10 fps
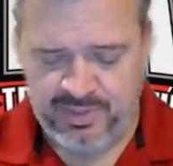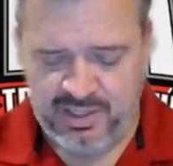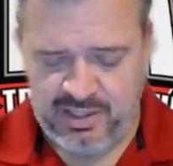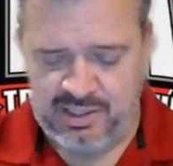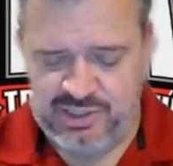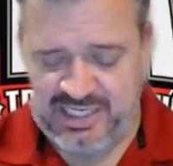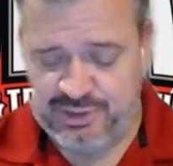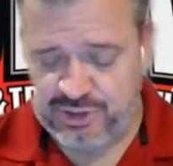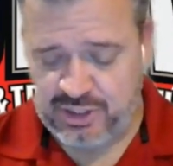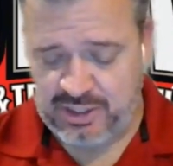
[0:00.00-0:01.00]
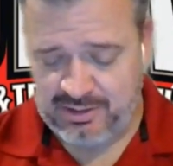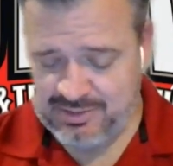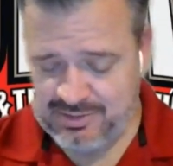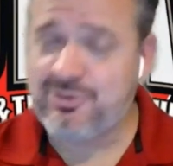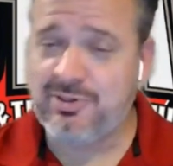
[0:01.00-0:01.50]
and the chances are
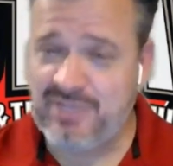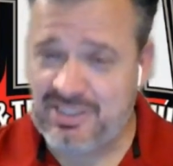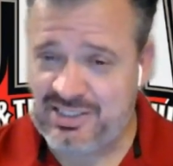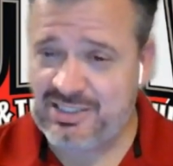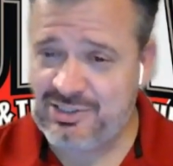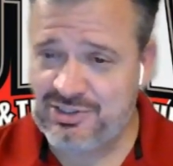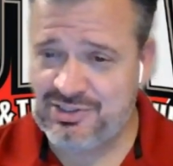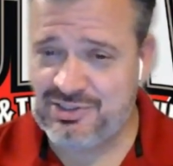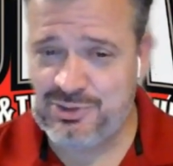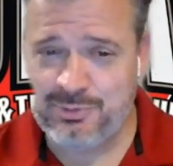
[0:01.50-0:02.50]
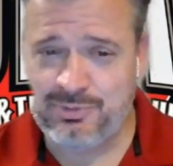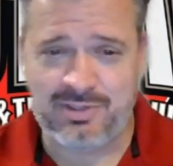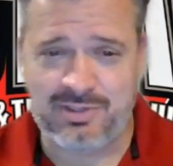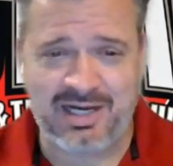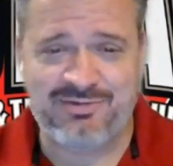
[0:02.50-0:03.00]
it's going to be a Texas two-wheel
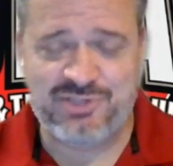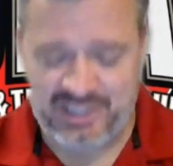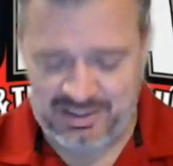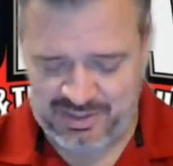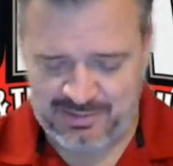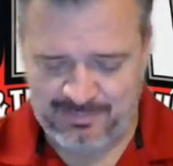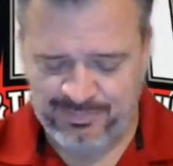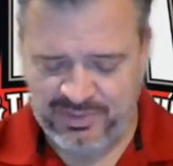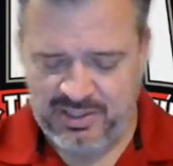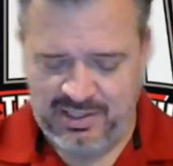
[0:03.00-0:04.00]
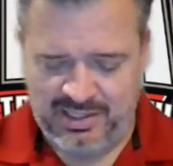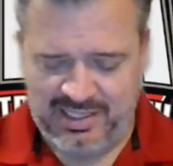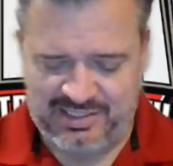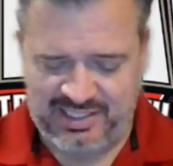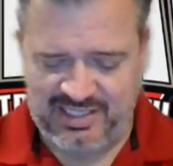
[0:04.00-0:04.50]
drive champion. And
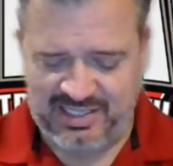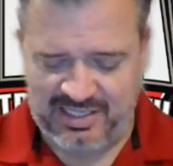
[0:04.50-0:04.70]
I say that